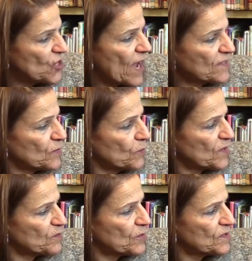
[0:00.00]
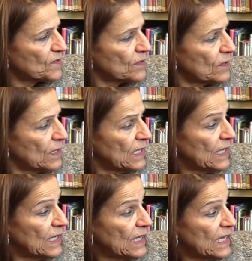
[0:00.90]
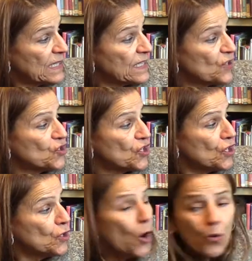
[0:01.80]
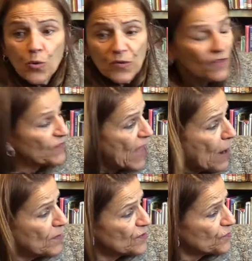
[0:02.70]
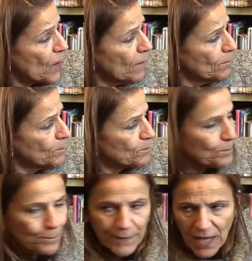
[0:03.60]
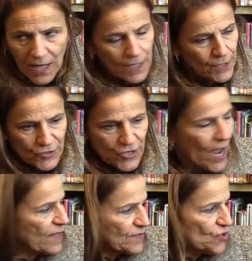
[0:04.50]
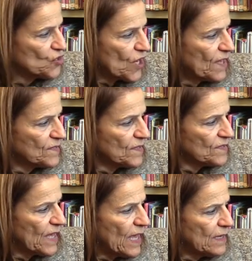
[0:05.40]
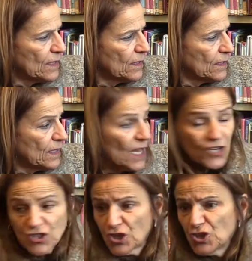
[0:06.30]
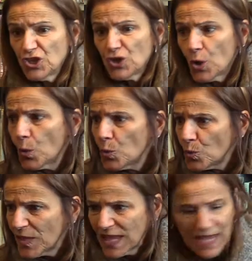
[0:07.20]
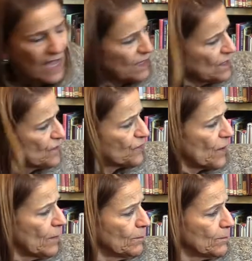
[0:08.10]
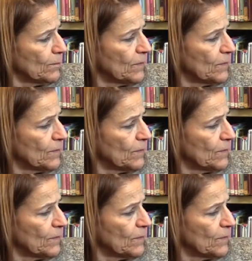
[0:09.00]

Jackson whispers. Does she know who the flower's from? Jackson shakes his head. Does she know who the candy's from?